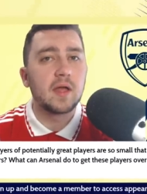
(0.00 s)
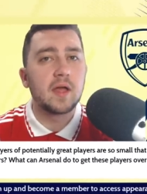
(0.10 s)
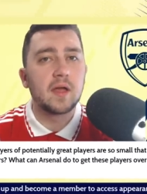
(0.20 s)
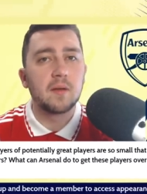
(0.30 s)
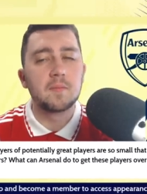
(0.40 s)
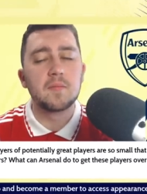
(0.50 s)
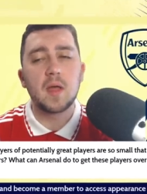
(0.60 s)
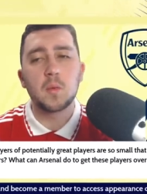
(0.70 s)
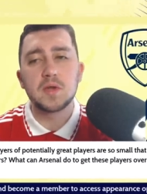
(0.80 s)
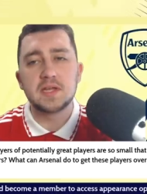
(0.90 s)
Um,
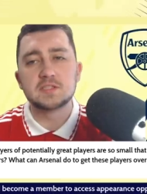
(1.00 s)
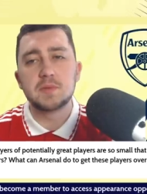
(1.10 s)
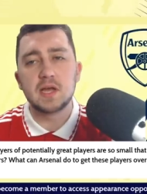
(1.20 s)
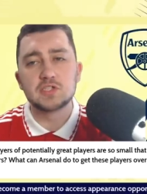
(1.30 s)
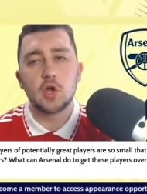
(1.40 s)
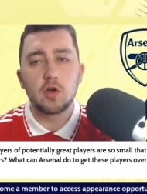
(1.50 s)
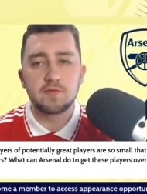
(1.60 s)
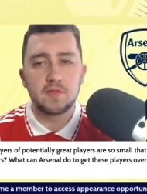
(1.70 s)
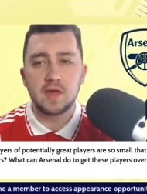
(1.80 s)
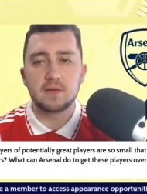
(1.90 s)
and we need to be able to
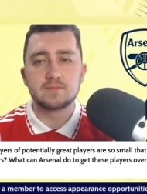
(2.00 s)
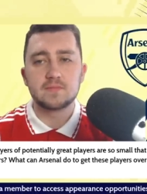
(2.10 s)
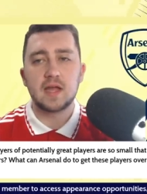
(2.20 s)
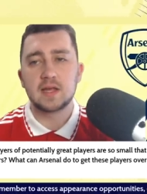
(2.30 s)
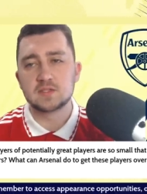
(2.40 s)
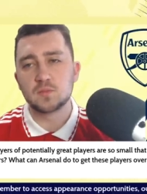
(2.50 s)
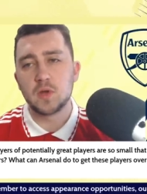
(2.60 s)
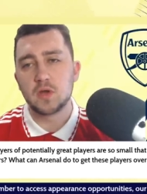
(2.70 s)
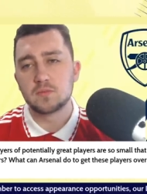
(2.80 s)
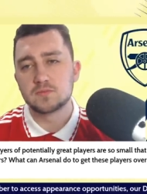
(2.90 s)
offer that as
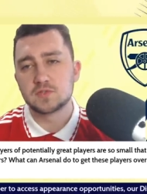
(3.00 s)
well.